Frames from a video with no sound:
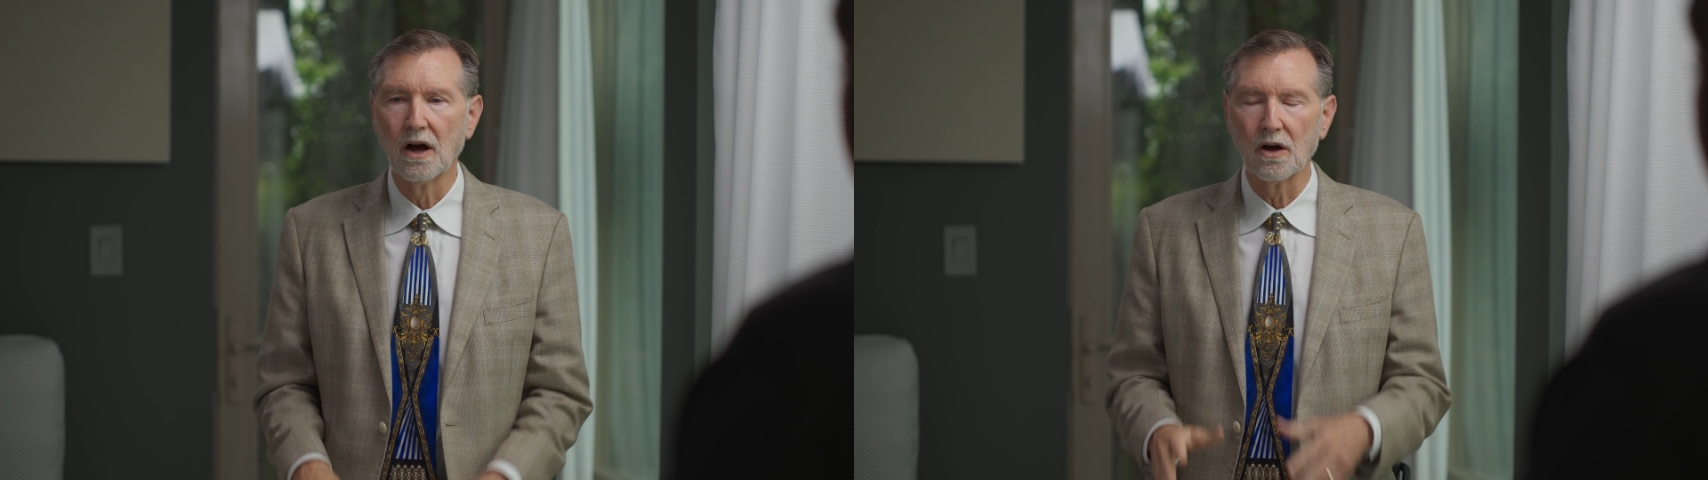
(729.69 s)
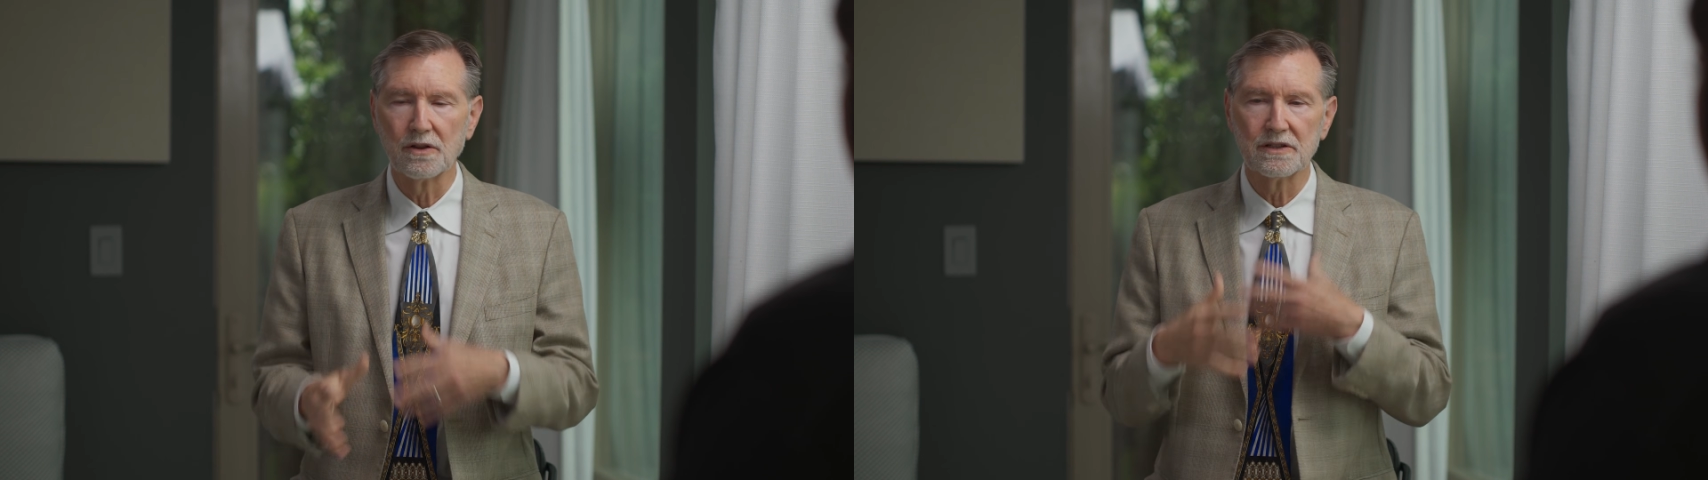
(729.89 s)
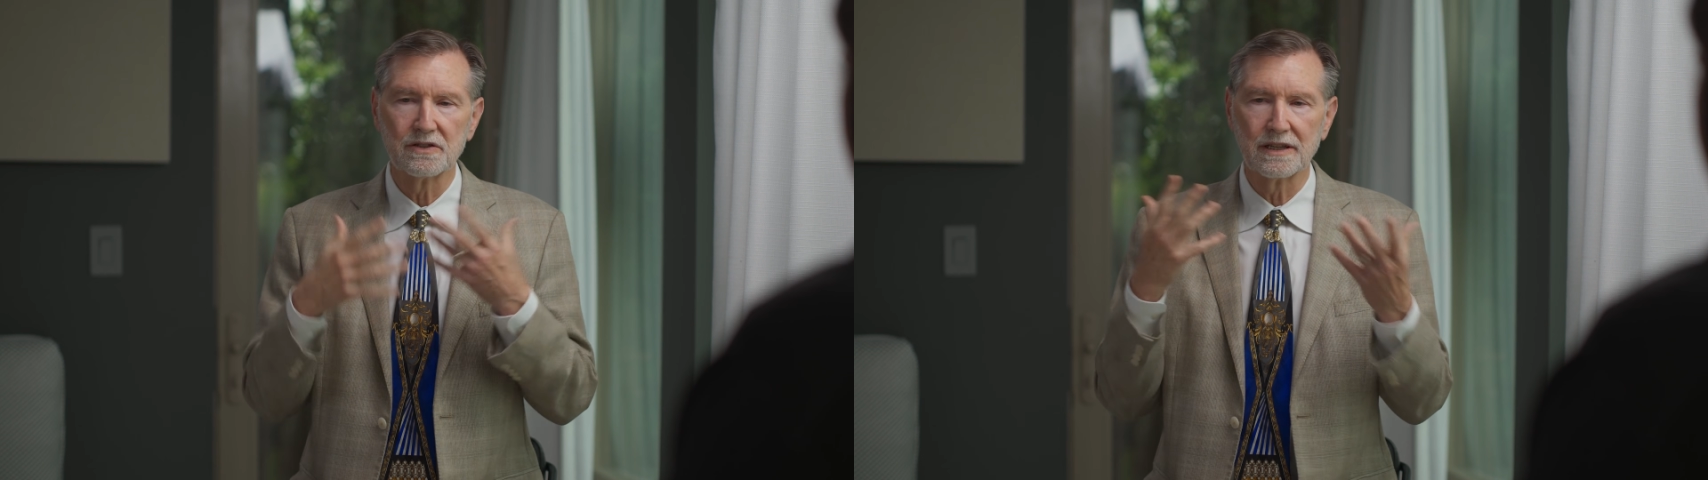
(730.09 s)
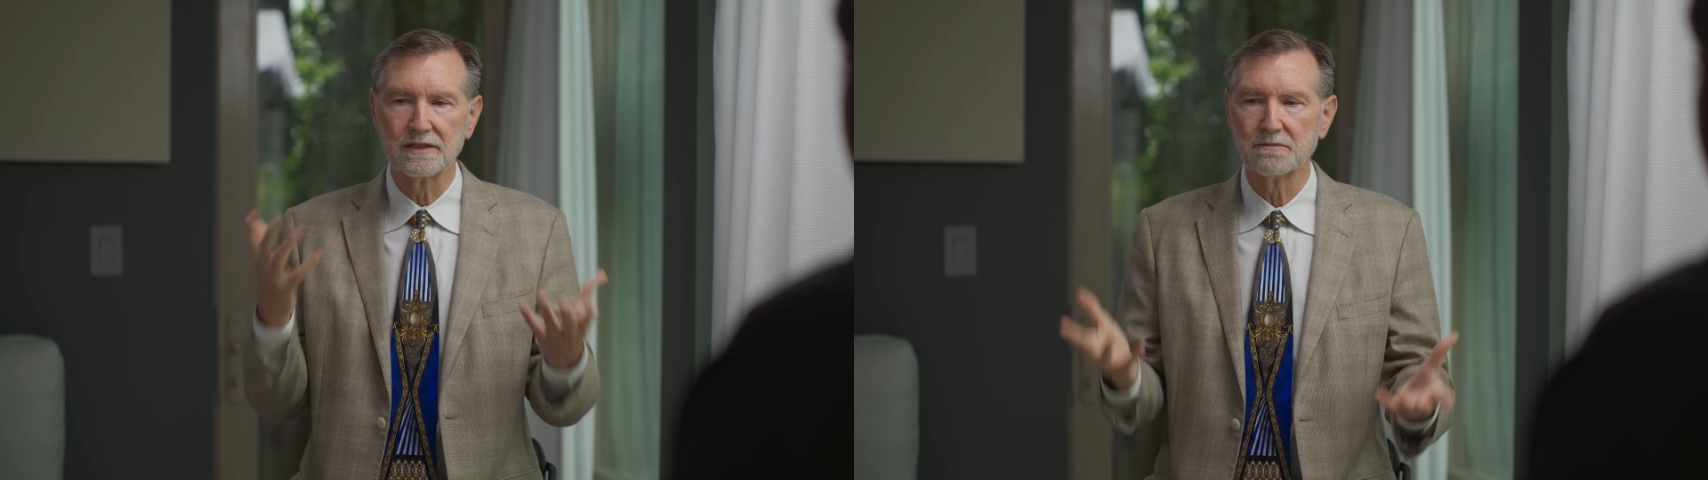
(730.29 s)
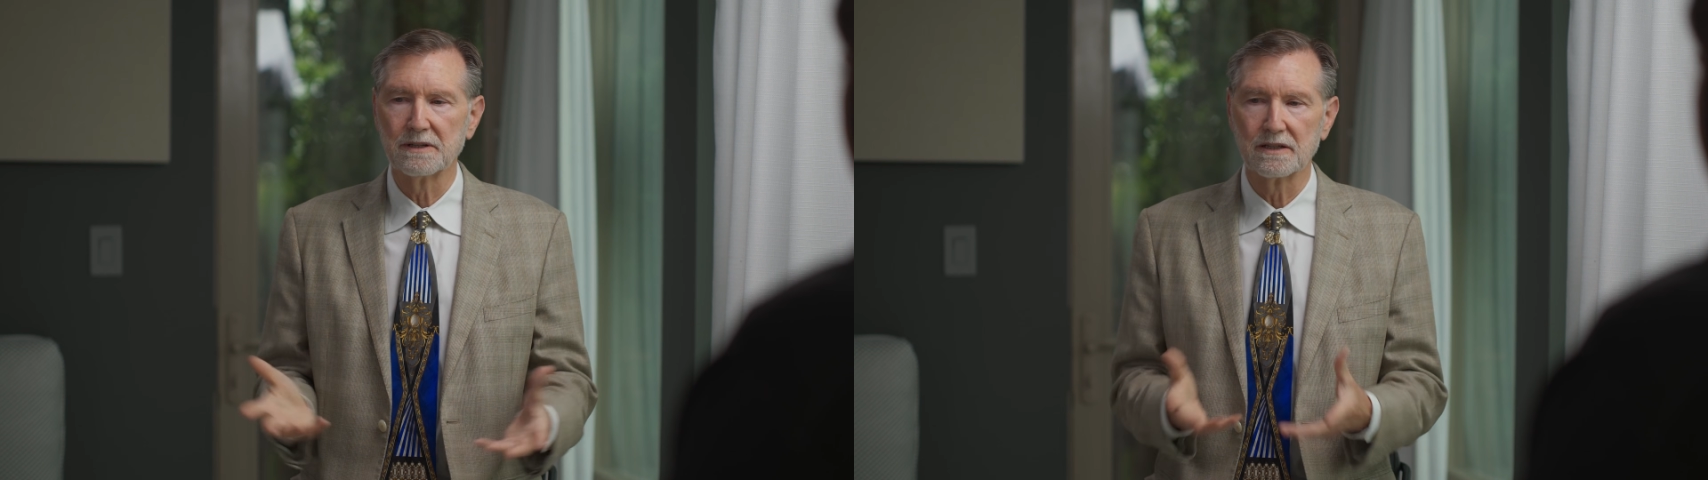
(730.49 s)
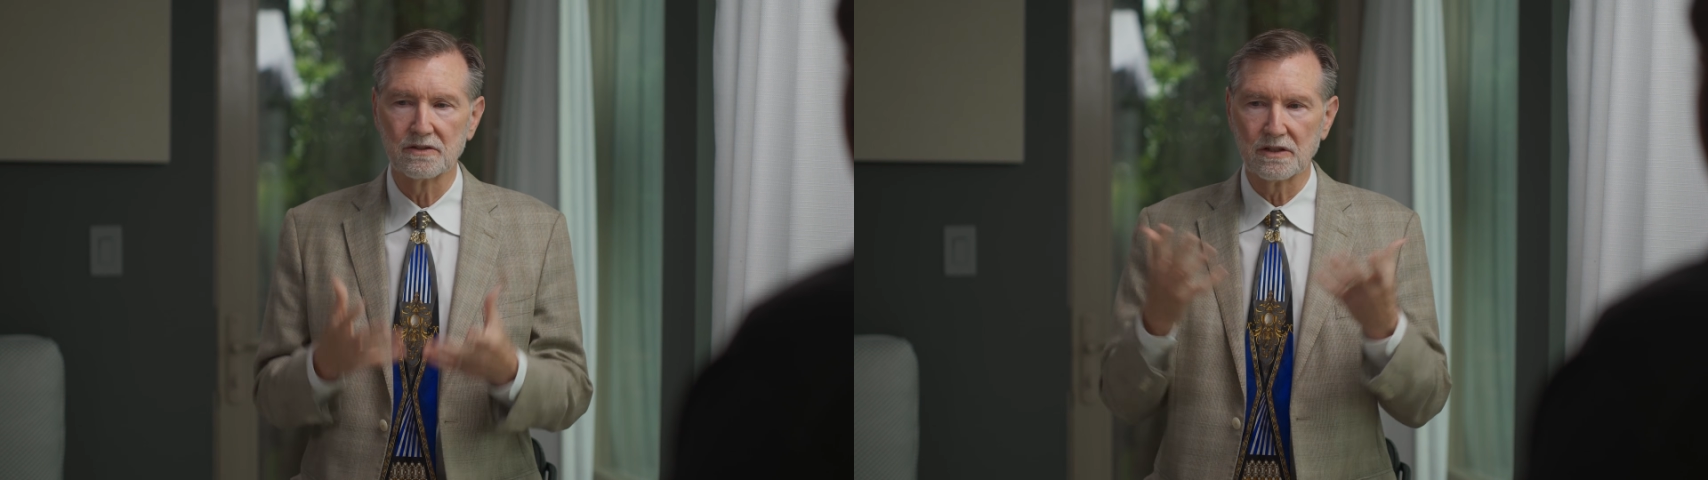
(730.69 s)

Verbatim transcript: All these things because